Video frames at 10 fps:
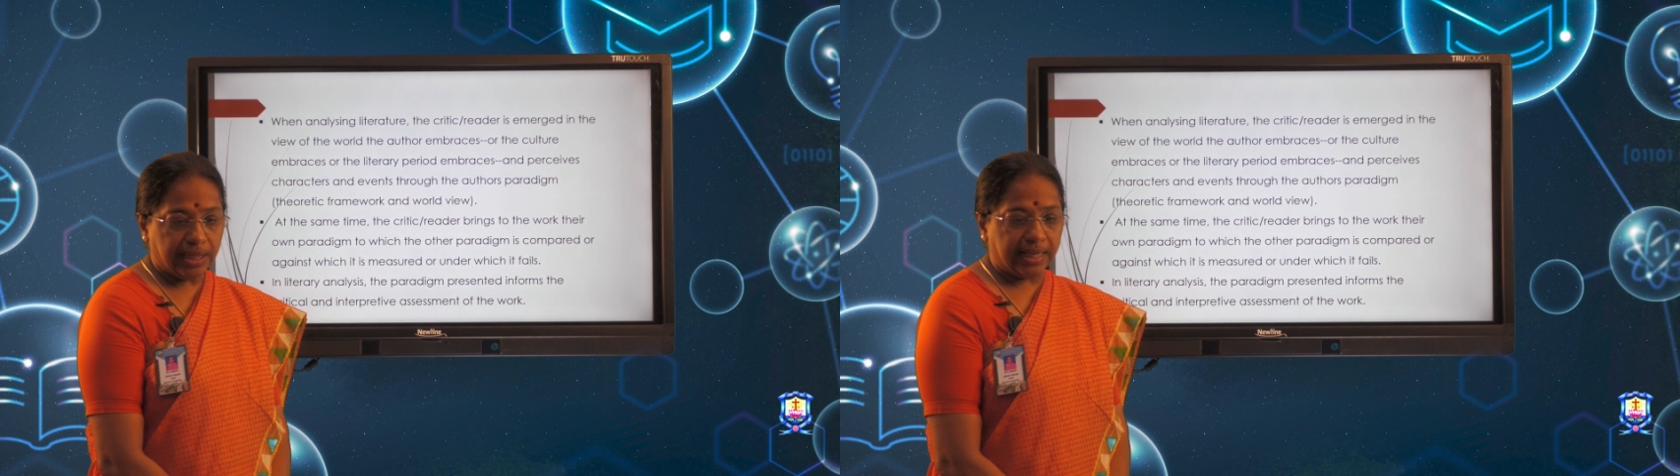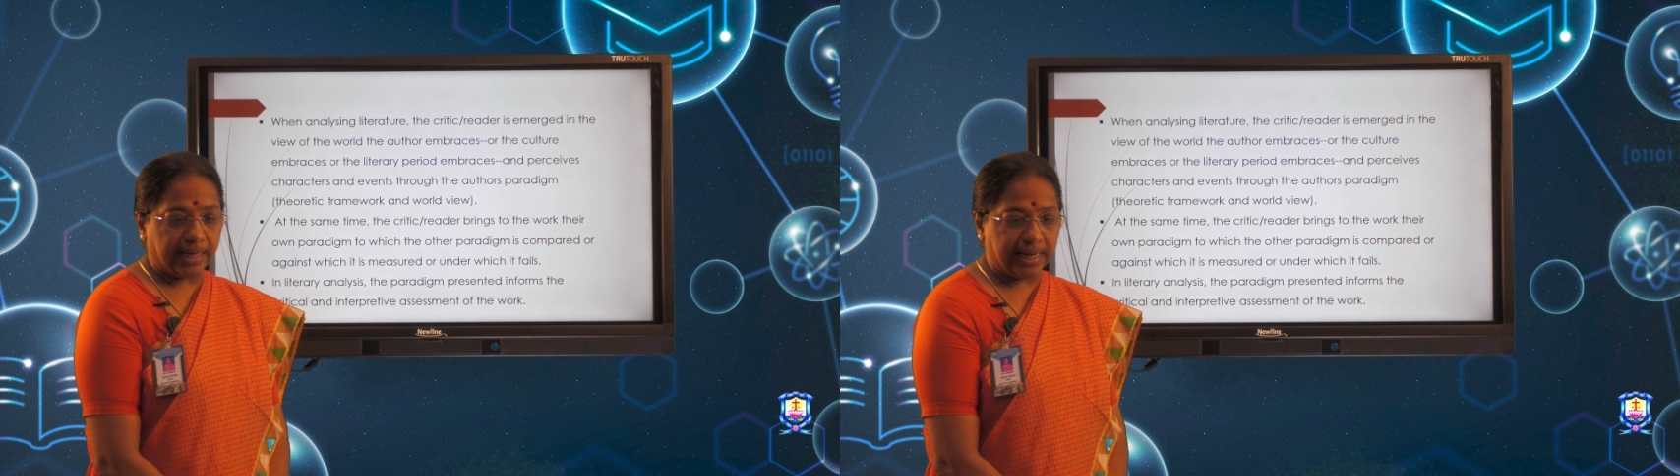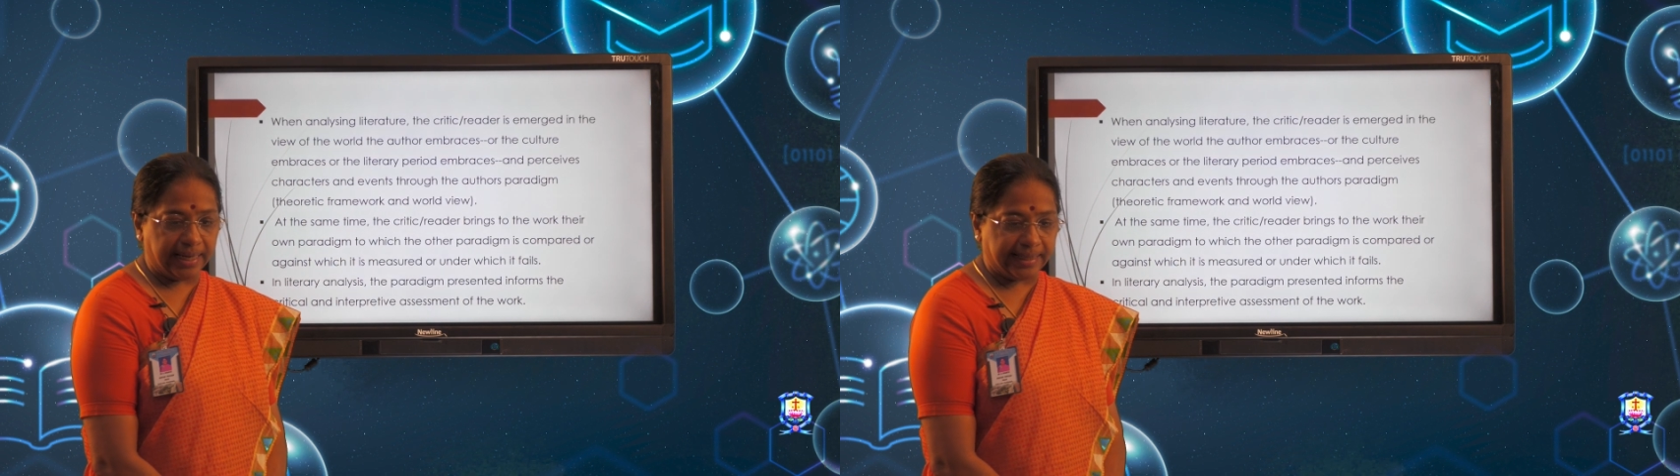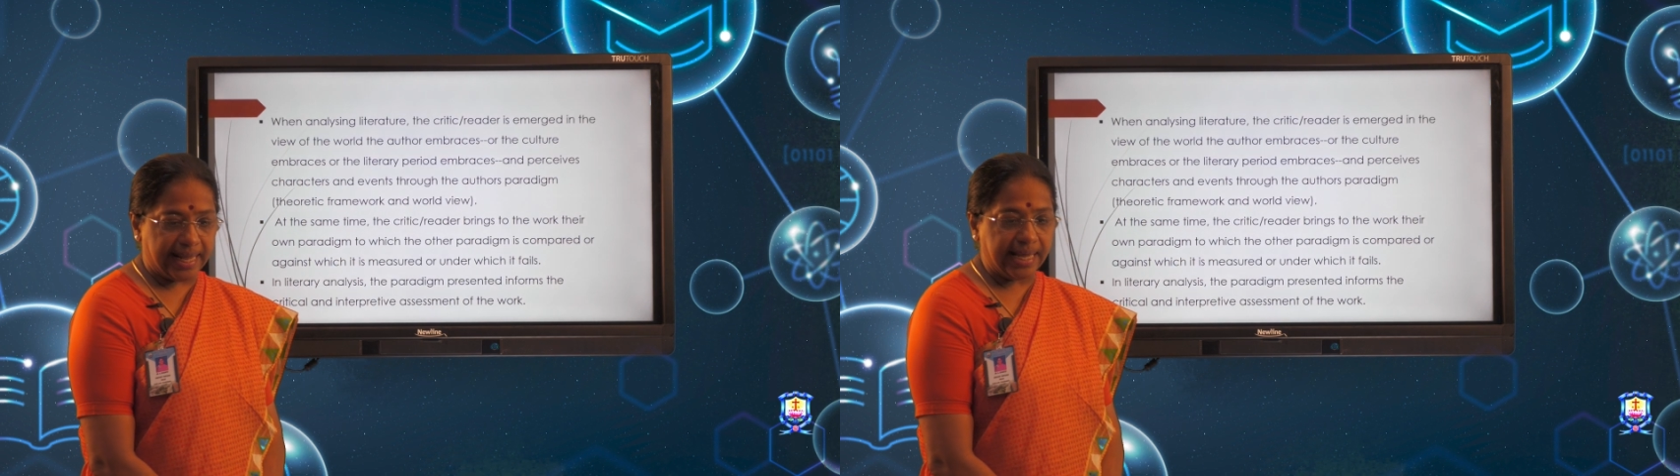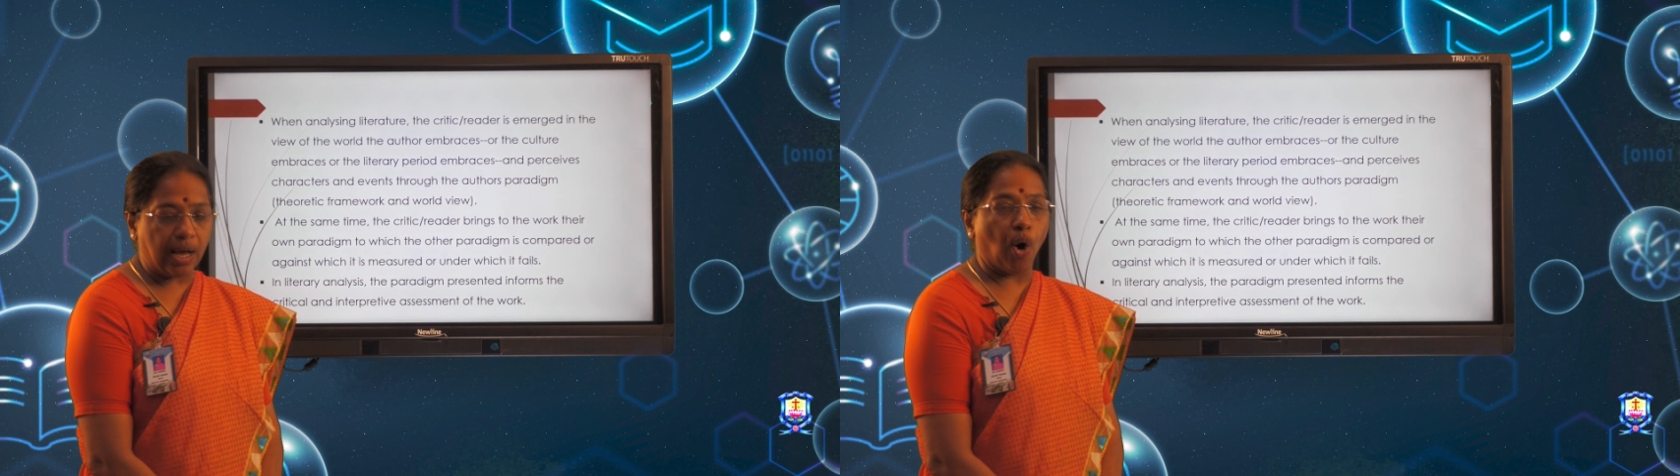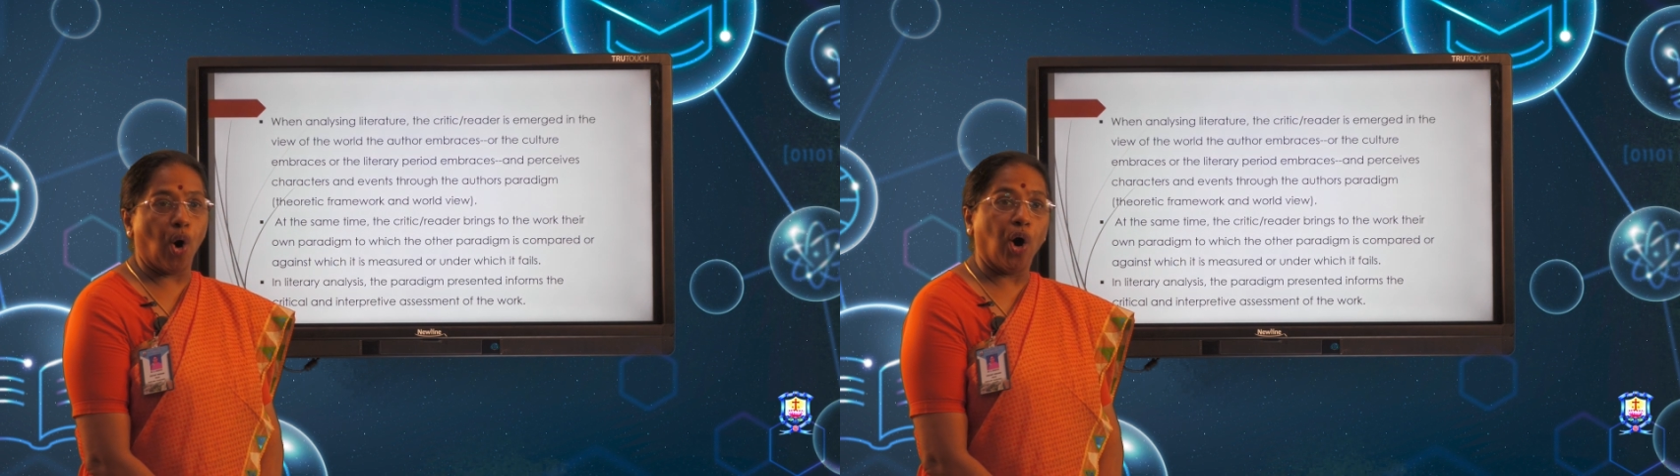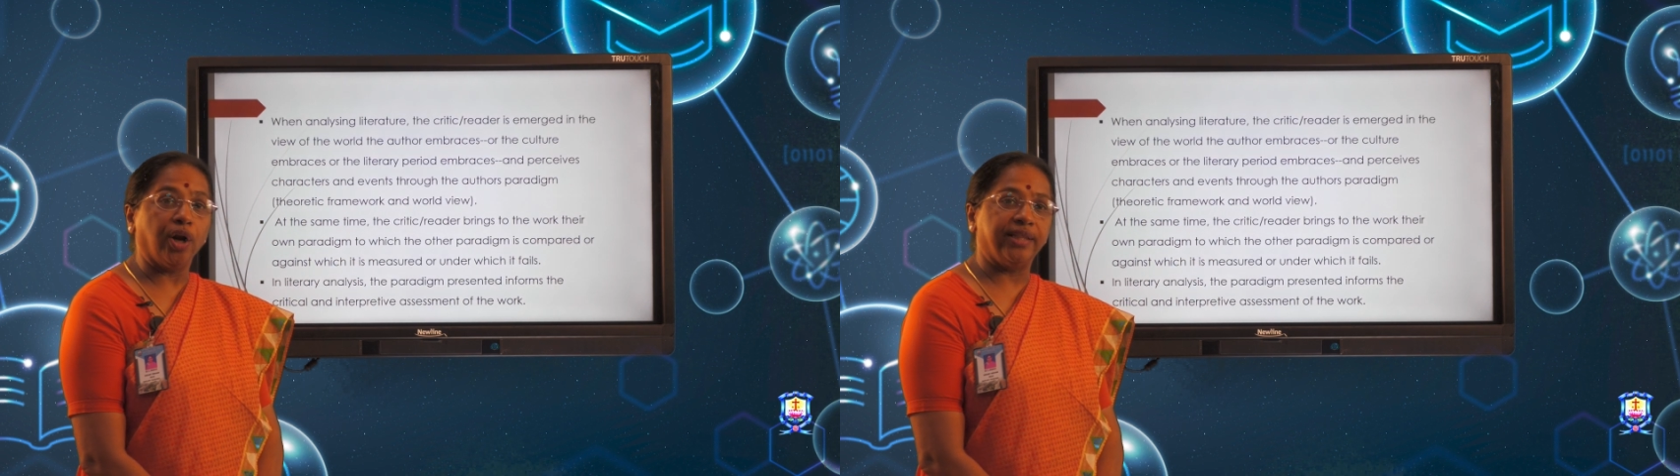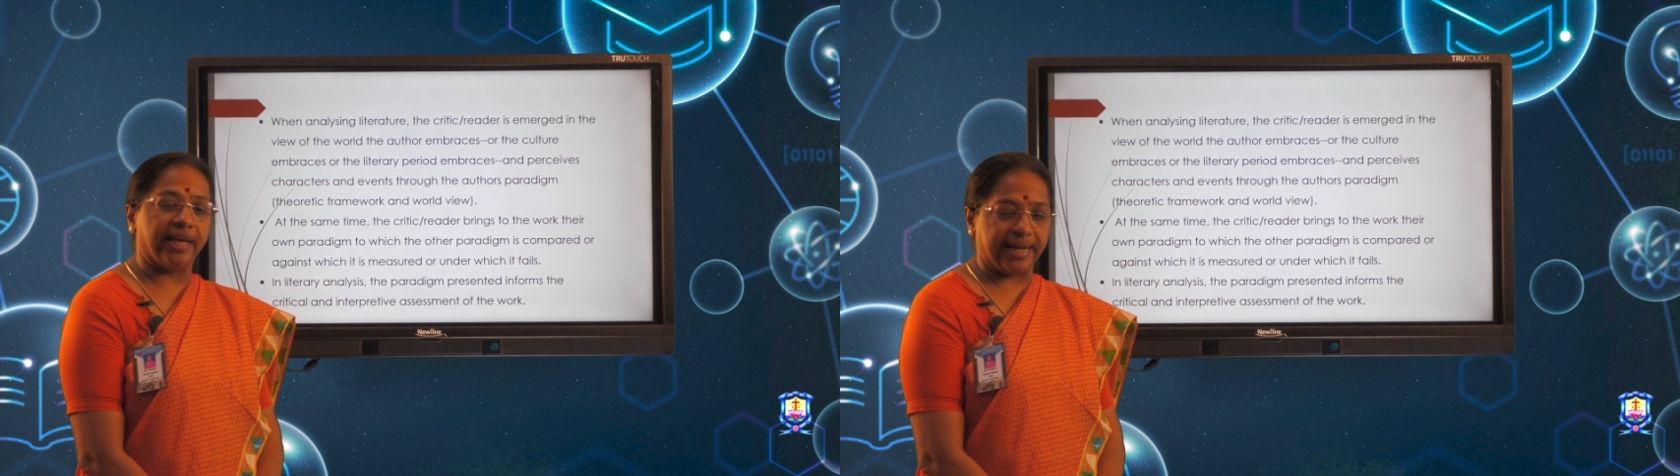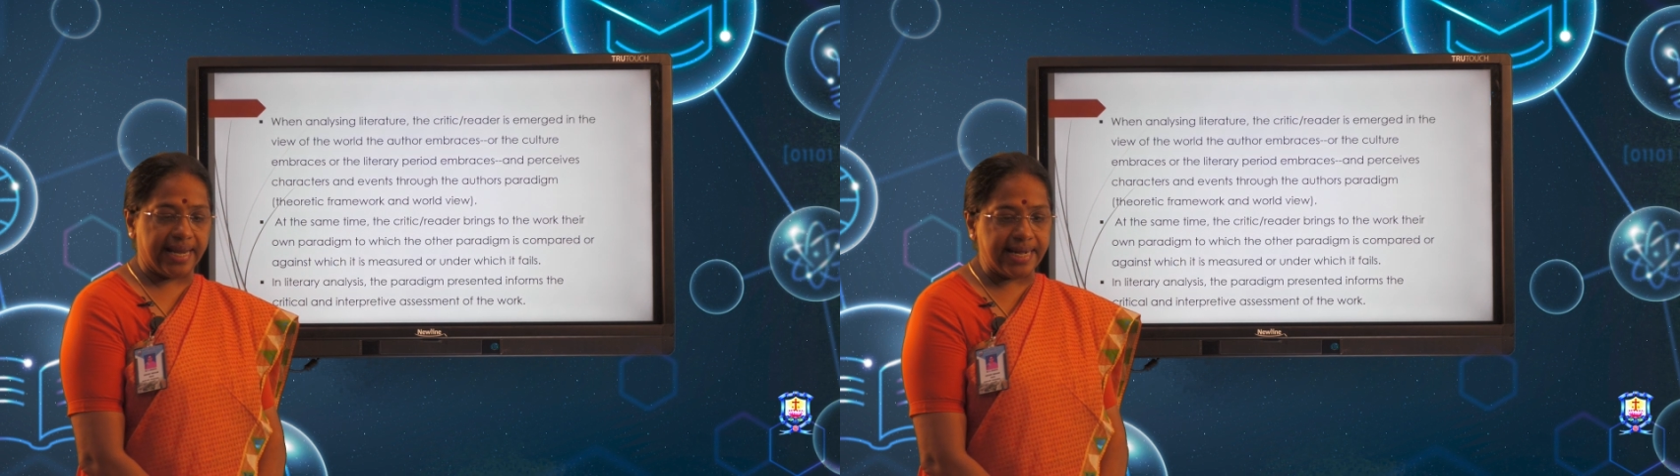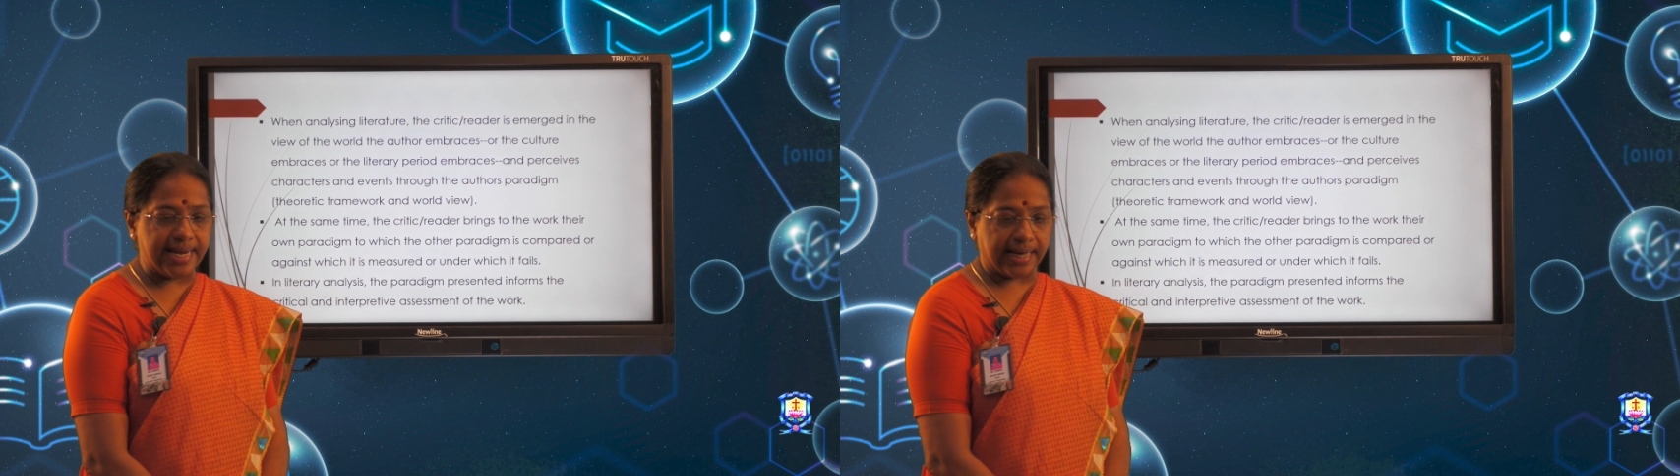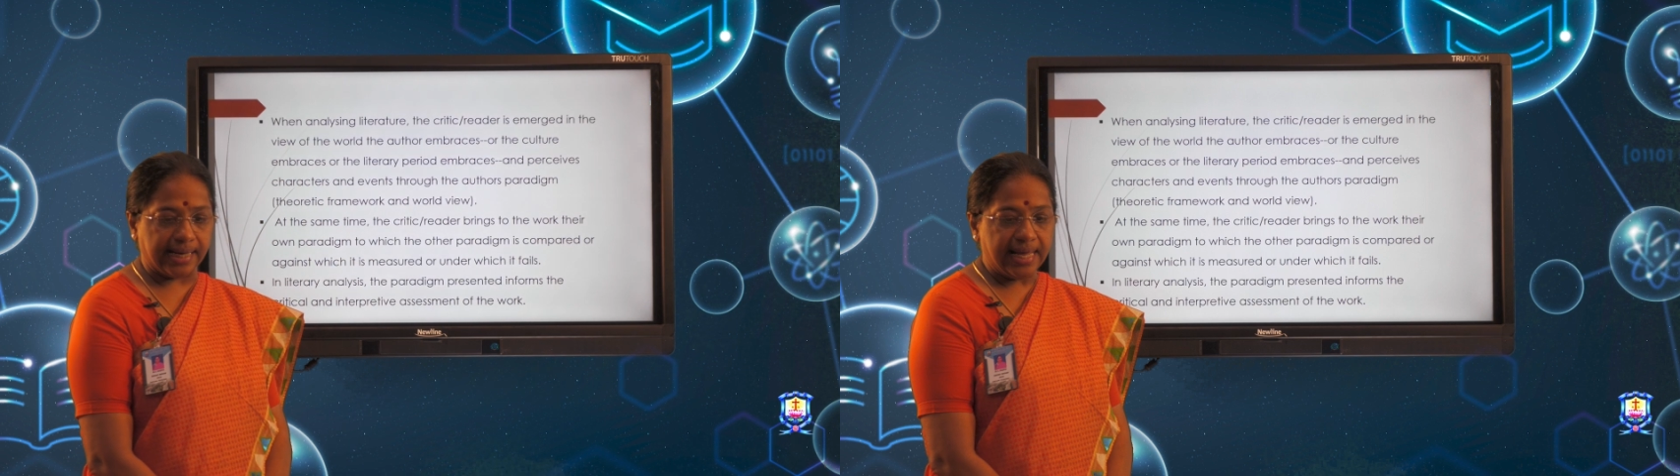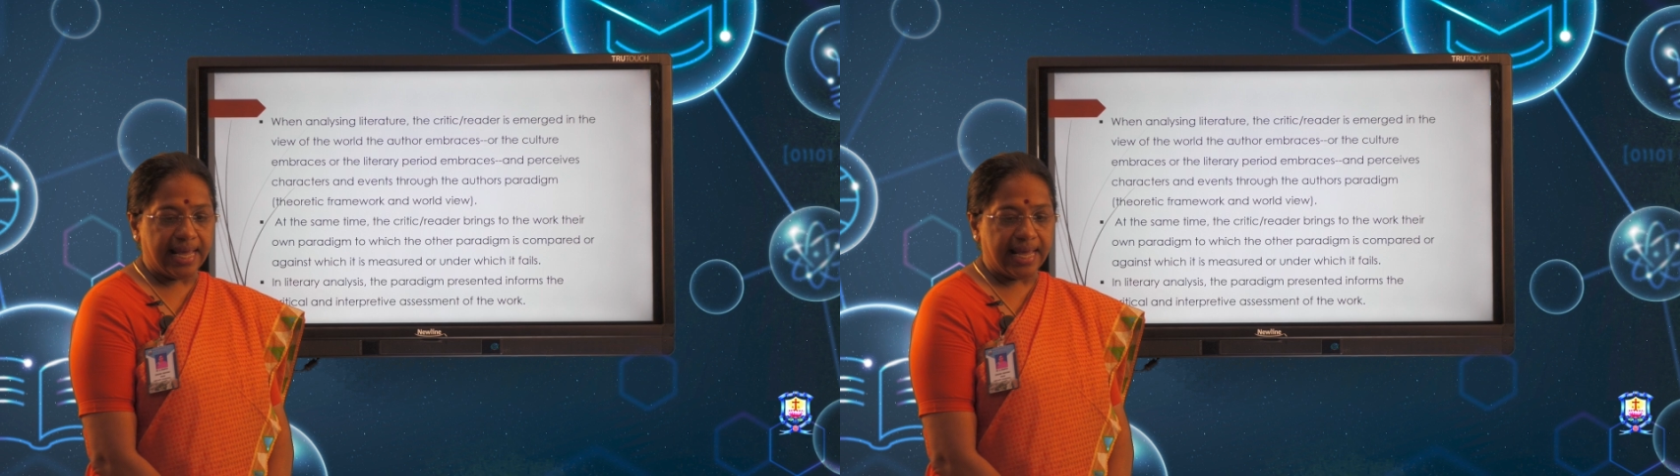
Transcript: the critic or the reader